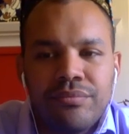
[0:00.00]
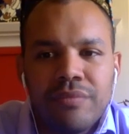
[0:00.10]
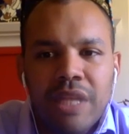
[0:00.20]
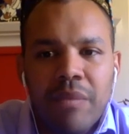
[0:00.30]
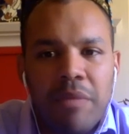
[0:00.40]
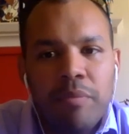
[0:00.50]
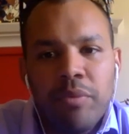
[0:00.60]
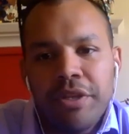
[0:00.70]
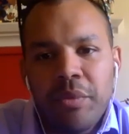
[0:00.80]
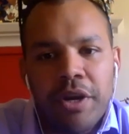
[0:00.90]
maybe
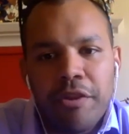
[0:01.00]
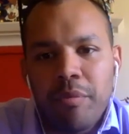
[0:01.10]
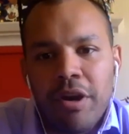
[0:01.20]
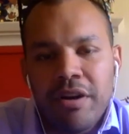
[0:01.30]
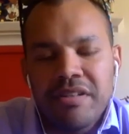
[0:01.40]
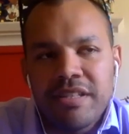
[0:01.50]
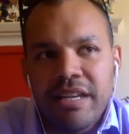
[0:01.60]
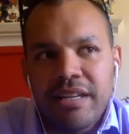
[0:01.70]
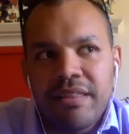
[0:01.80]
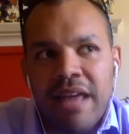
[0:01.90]
pulling one other part is
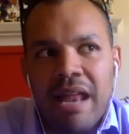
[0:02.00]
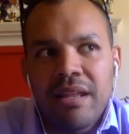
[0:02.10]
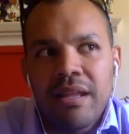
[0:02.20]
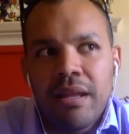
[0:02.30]
like that,